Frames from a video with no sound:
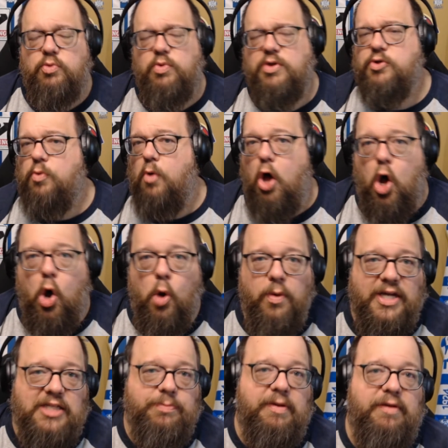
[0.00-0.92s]
which will
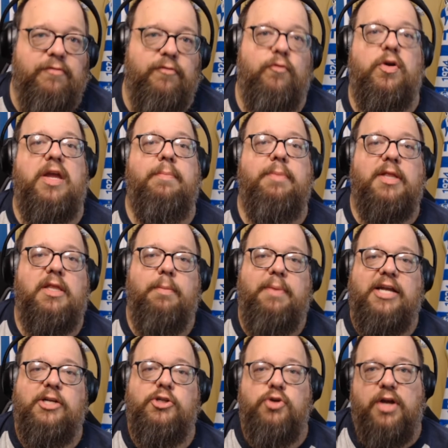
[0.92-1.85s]
always be free, but the
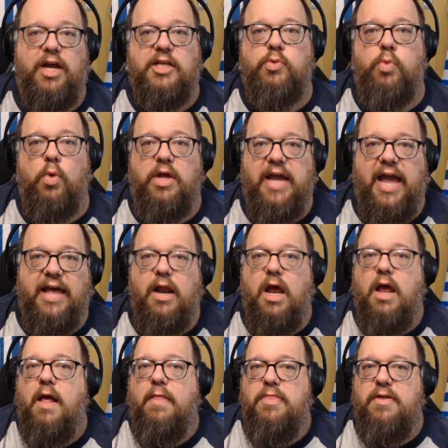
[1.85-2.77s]
Patreons will get
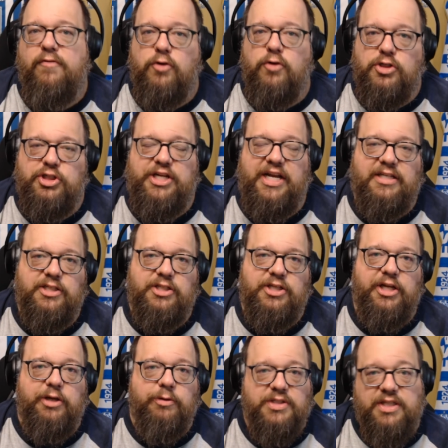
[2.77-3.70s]
the first chance to
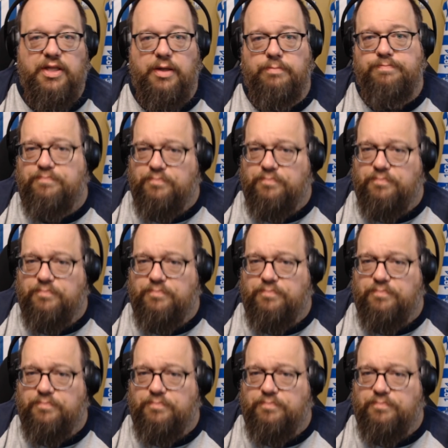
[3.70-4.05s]
use them.